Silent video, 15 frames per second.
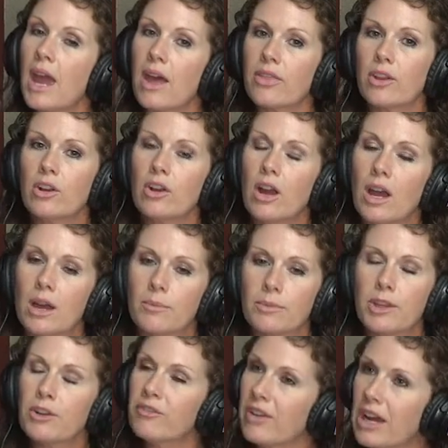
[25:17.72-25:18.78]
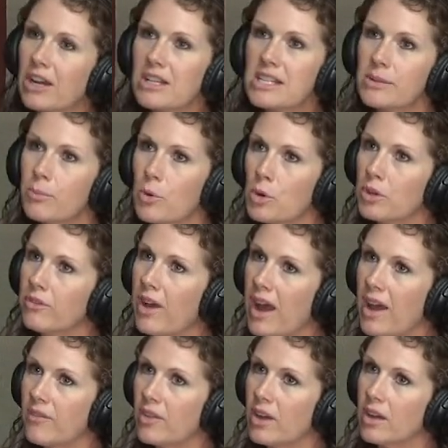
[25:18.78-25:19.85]
Yeah, they're very supportive. I
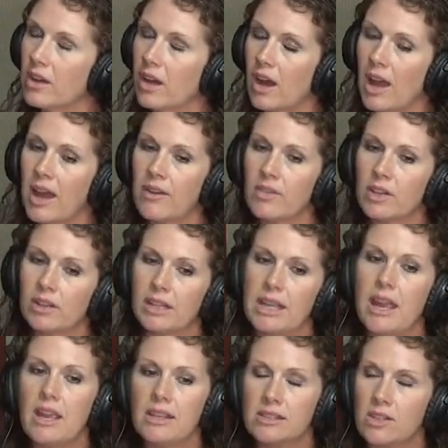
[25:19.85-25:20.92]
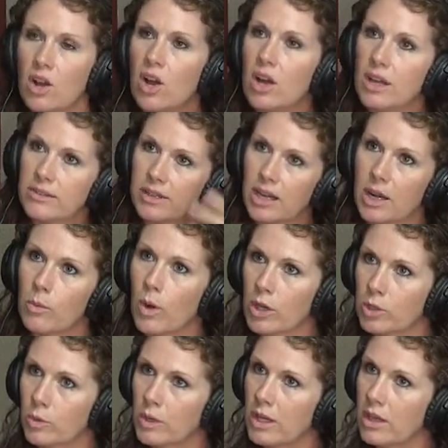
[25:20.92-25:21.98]
have a liaison that I
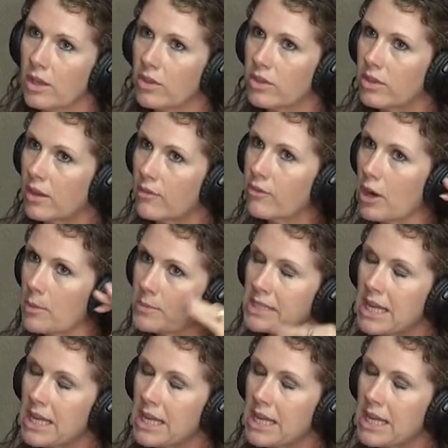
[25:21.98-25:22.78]
work with from